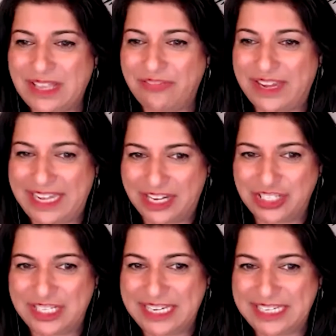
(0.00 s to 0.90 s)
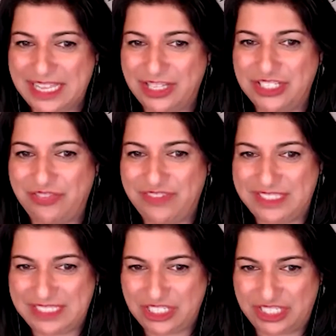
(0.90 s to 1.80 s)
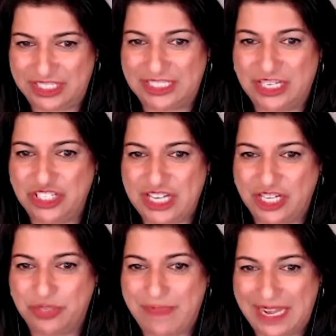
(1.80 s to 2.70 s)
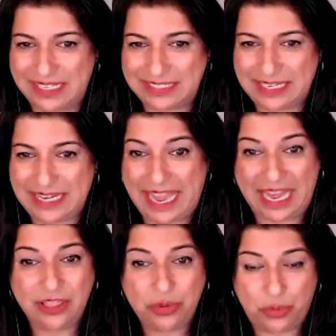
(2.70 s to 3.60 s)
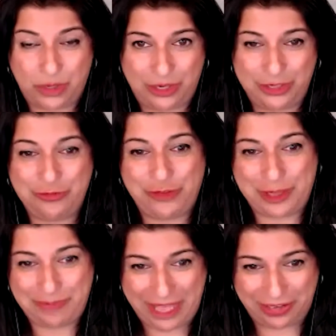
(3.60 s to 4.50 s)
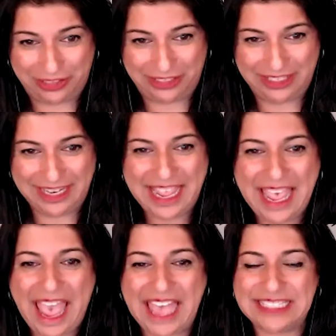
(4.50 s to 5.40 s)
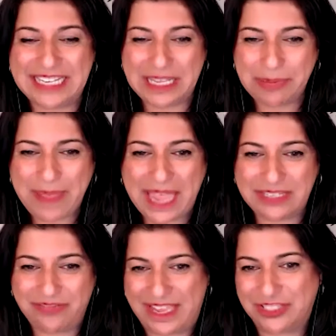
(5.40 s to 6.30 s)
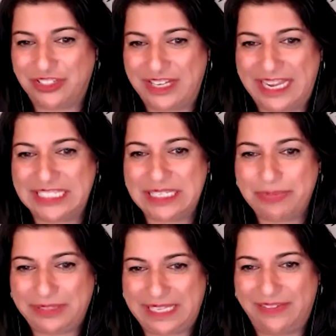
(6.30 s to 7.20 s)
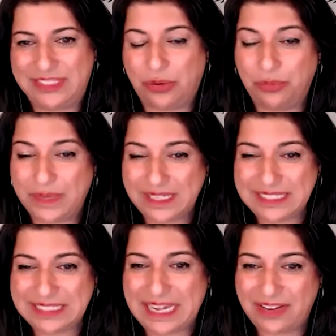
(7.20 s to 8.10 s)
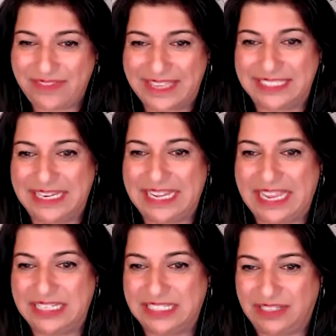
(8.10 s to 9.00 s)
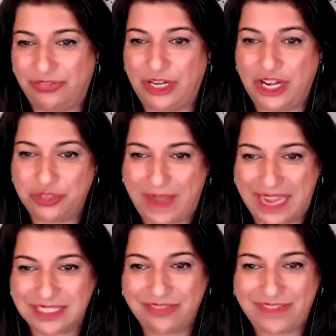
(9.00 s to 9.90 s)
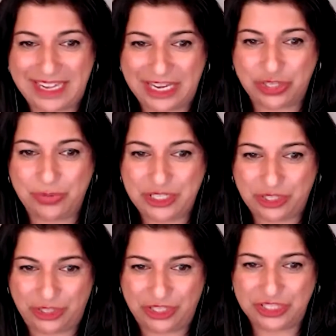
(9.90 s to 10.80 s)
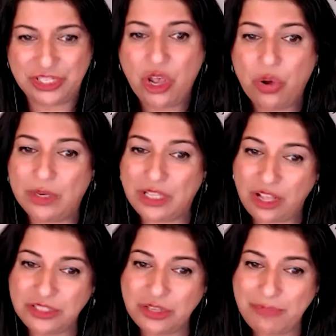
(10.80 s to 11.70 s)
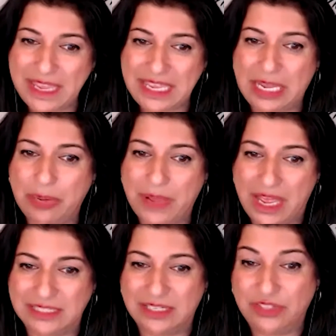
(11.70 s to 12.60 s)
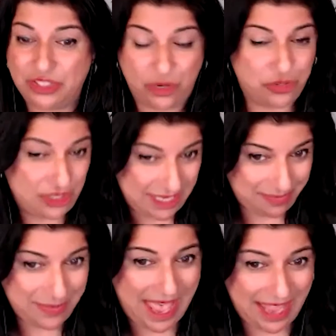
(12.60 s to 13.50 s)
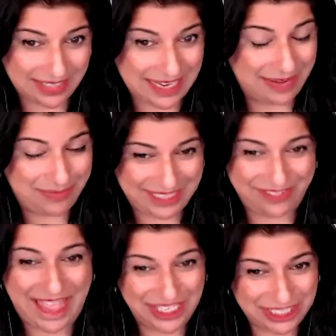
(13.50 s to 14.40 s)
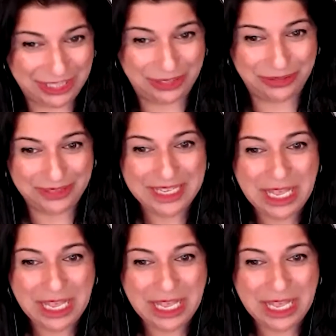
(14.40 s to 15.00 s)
that financially intelligent physicians can change medicine and the world for the better. As an impact investor, Nancy believes that real estate investing can deliver attractive financial returns while also making a positive social impact. I believe that too to.